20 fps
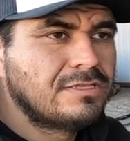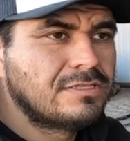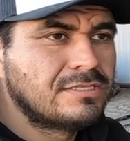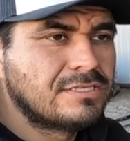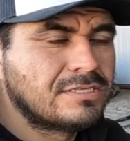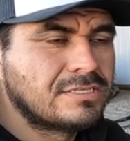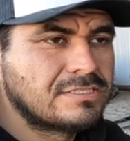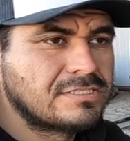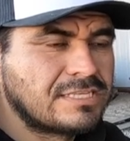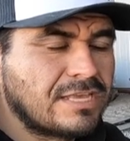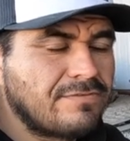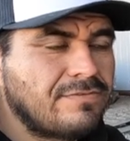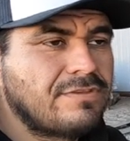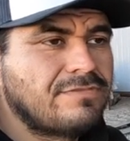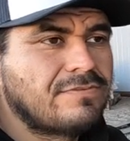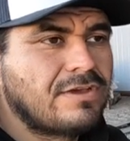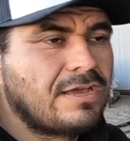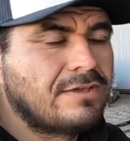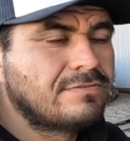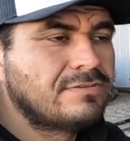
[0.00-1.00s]
the
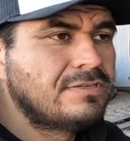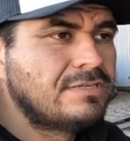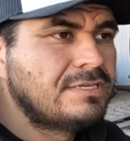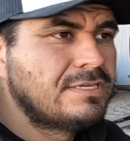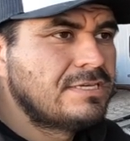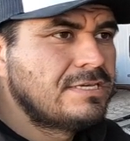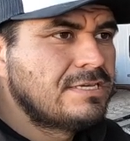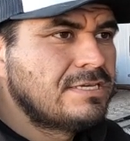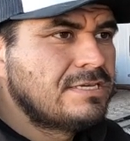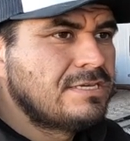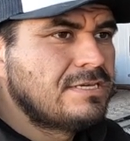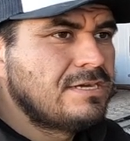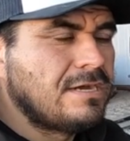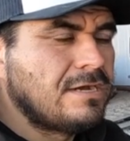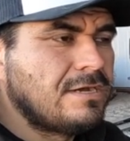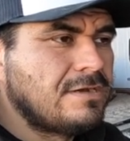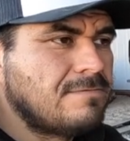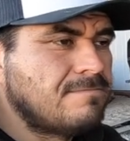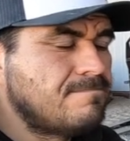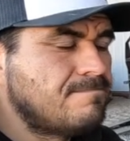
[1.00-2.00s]
75.
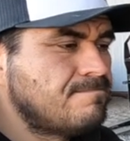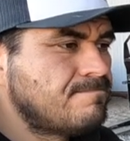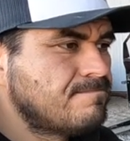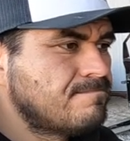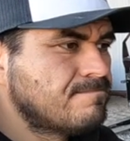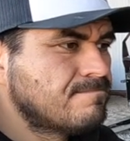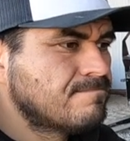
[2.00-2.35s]
Um,